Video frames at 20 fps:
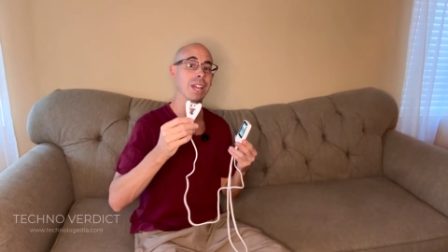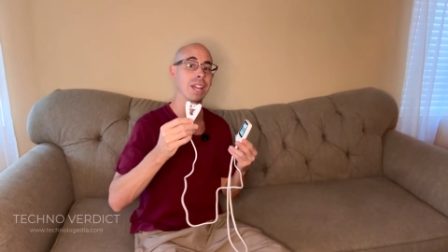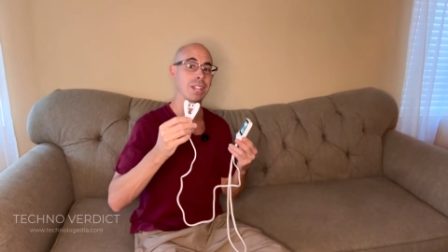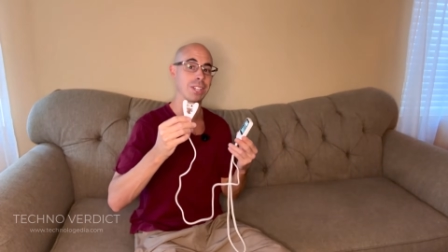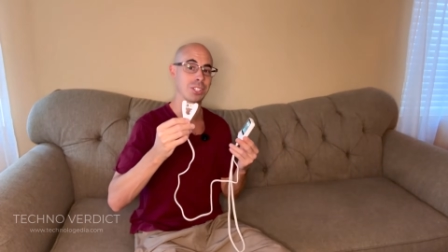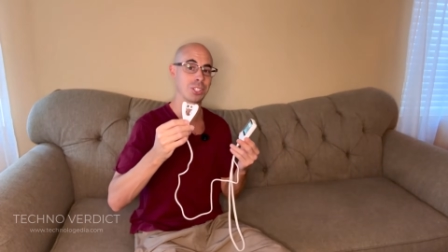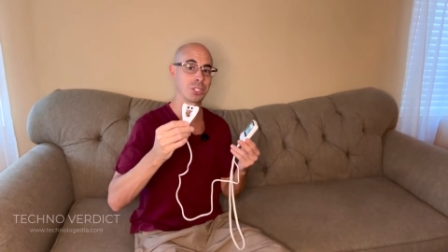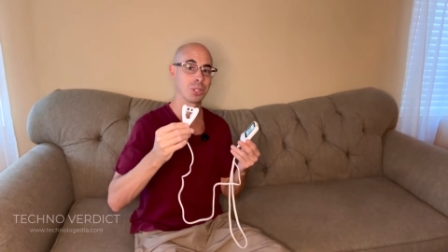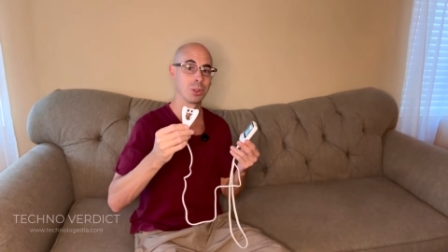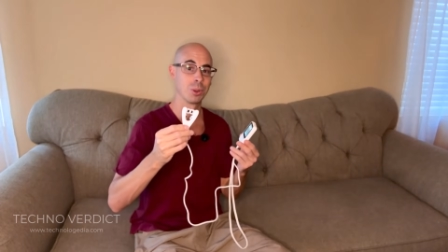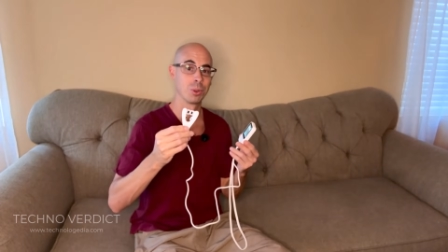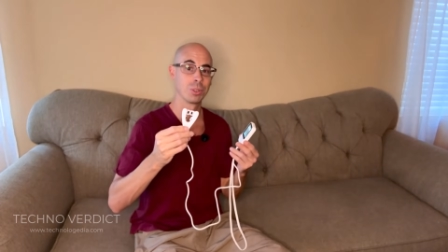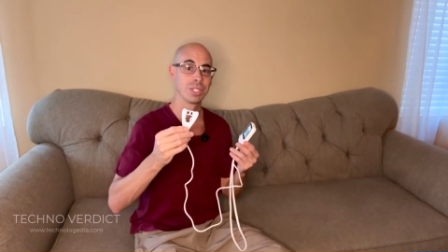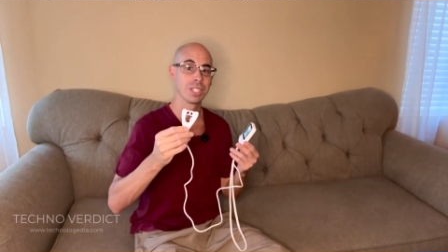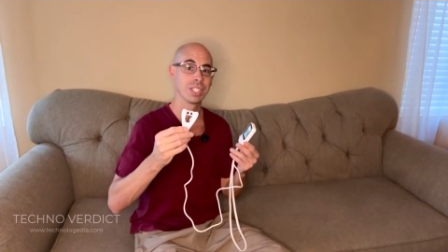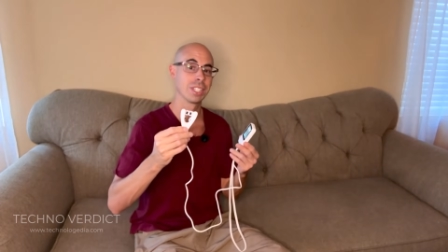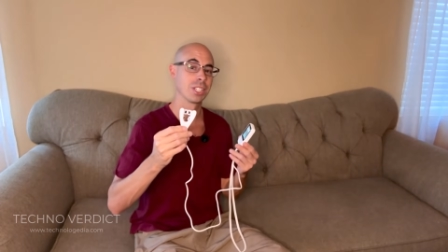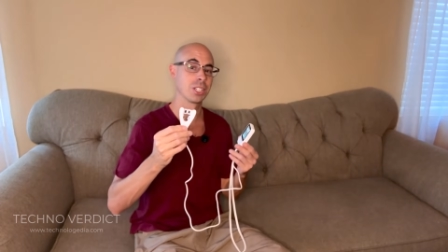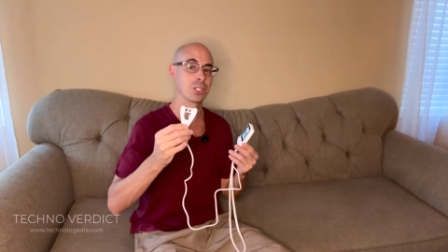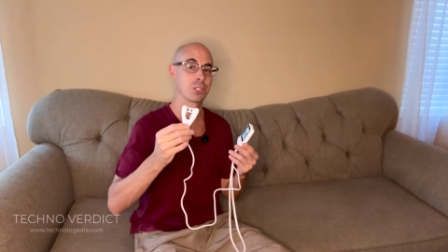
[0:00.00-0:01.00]
as shown
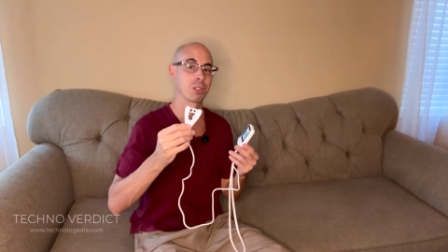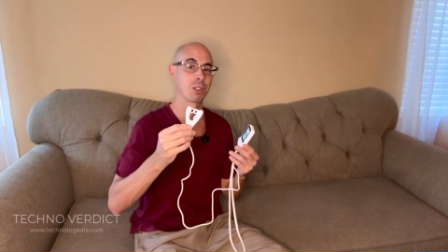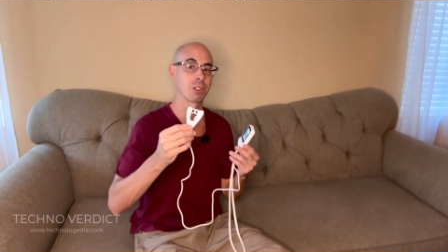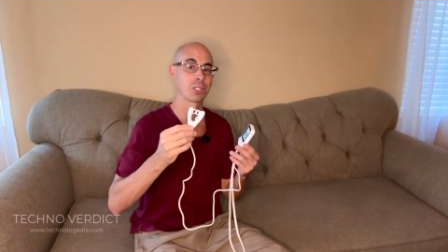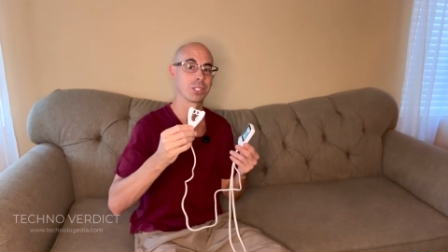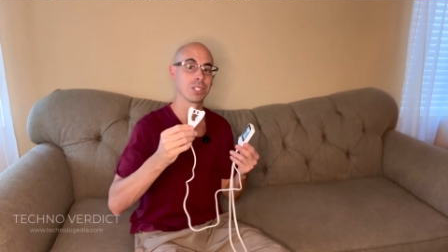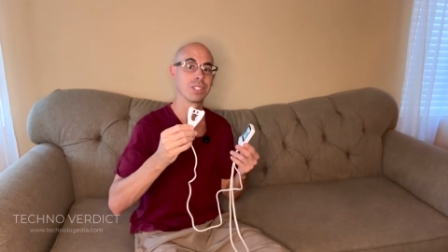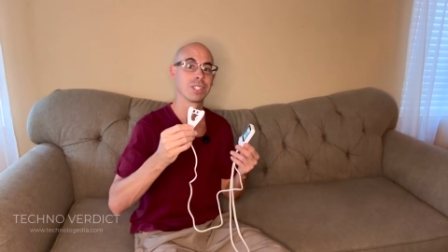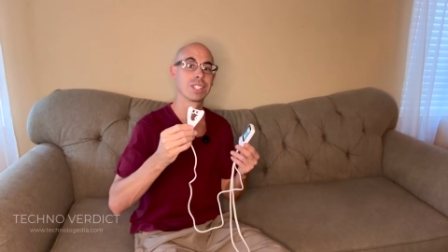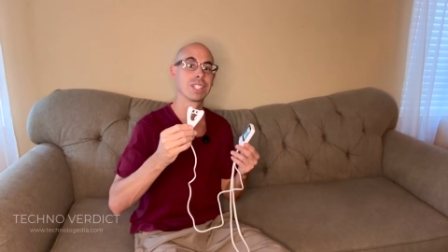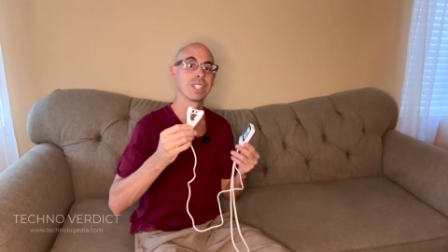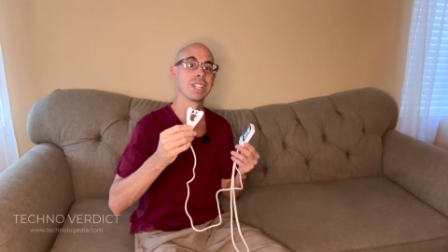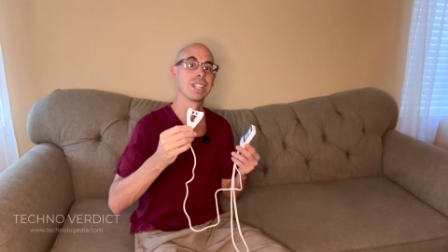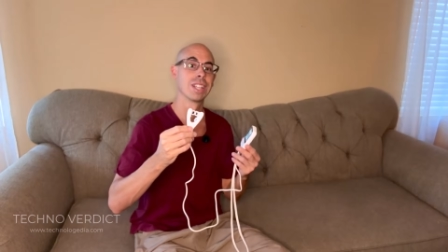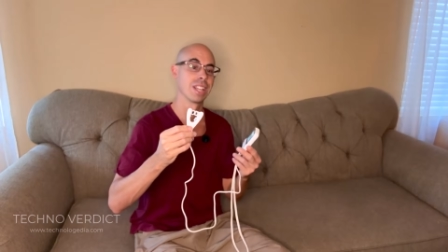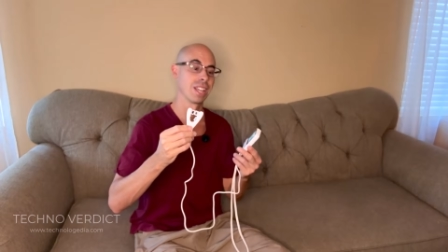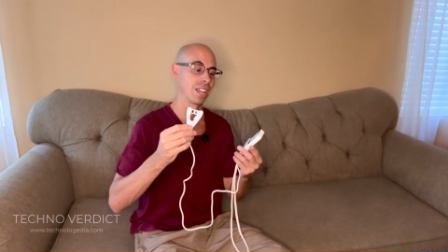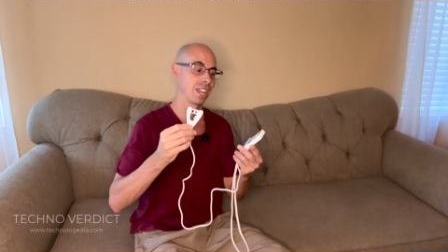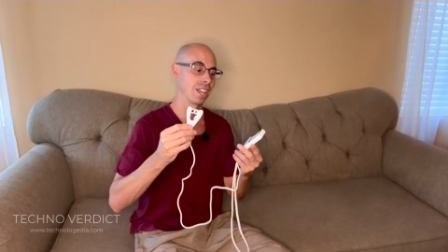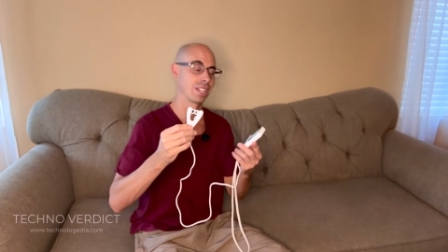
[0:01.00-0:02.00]
in the instructions
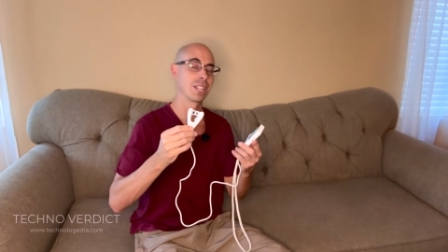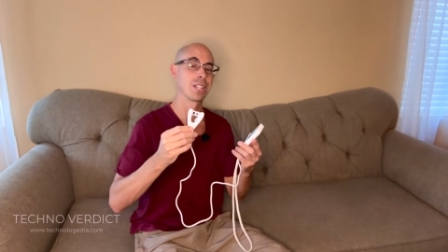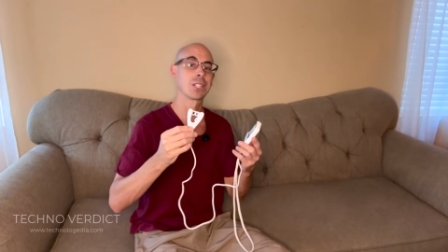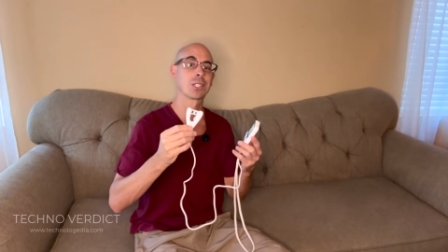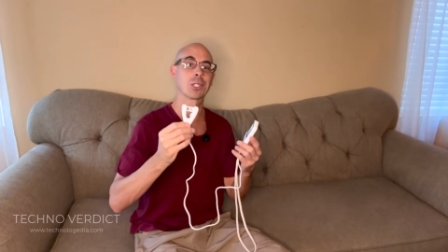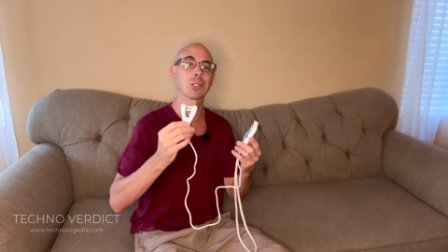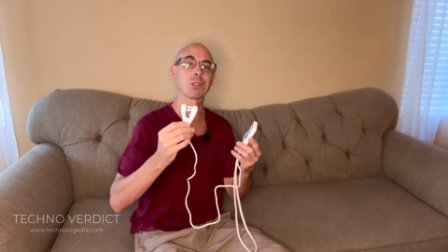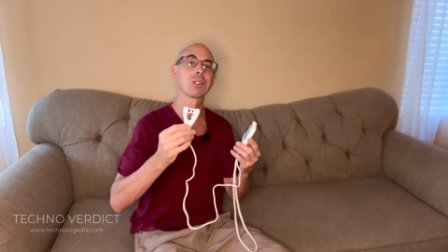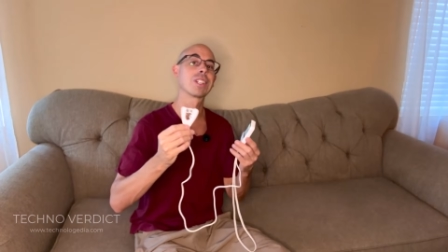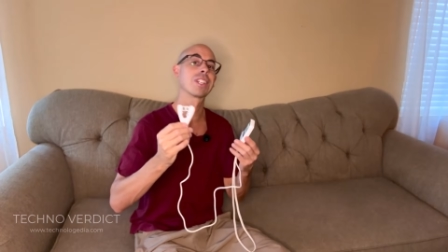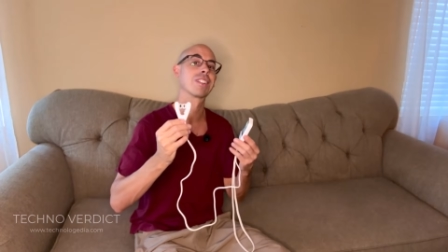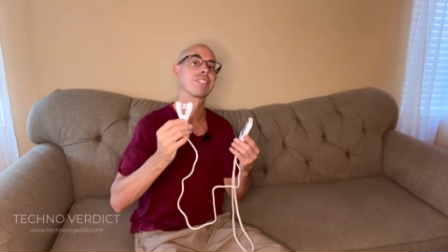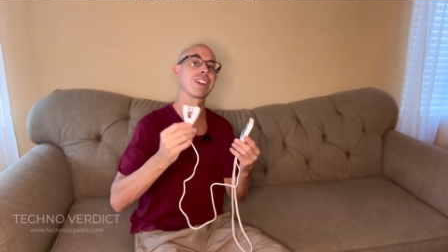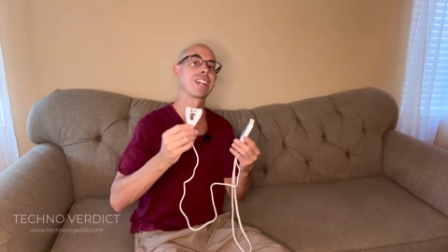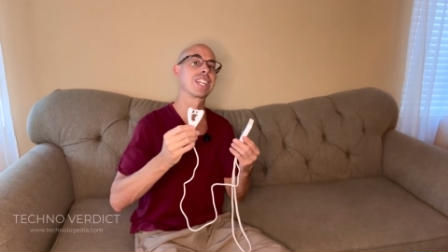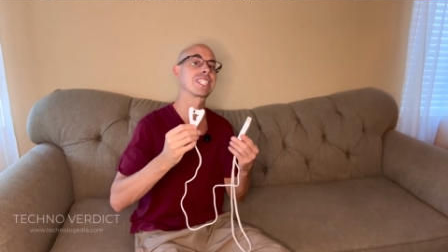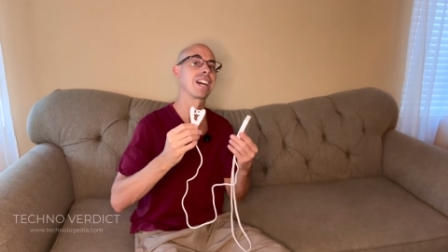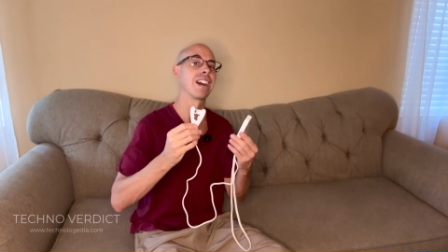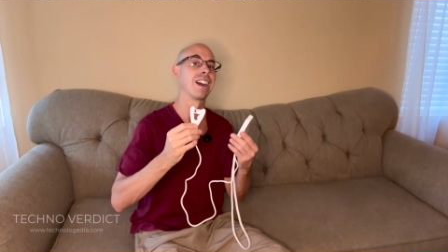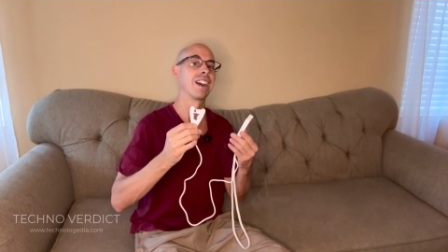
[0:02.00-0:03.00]
and turn the
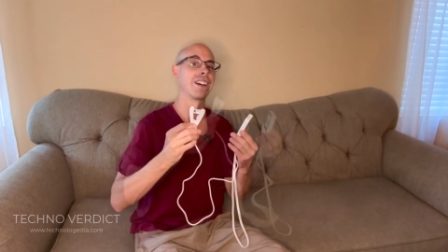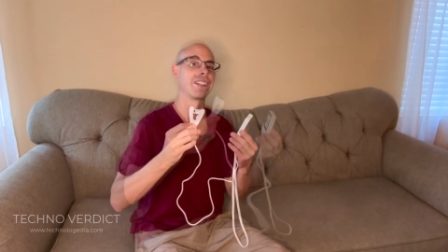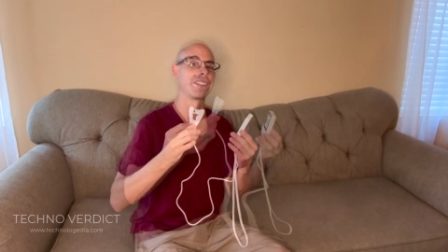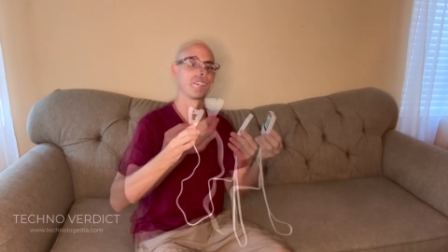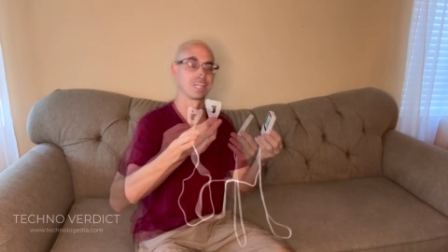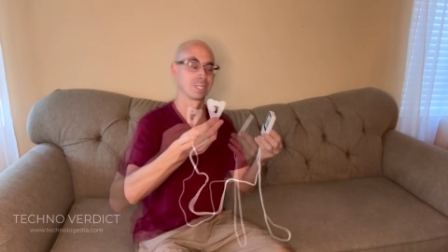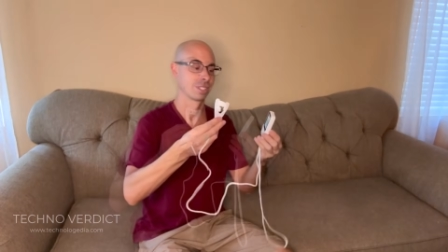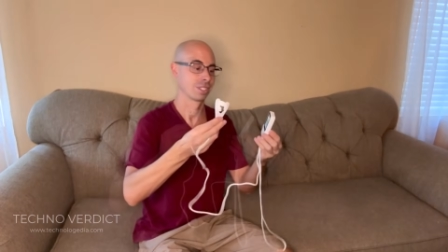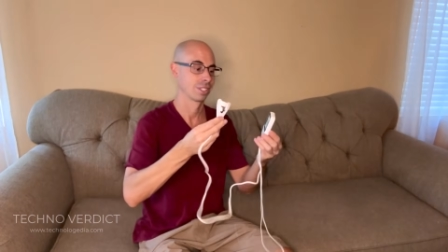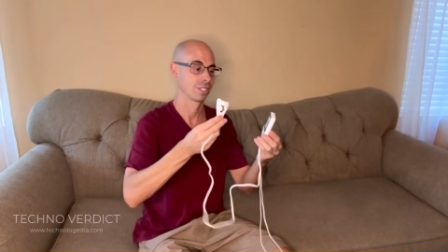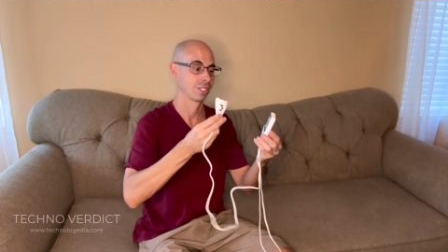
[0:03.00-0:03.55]
device on.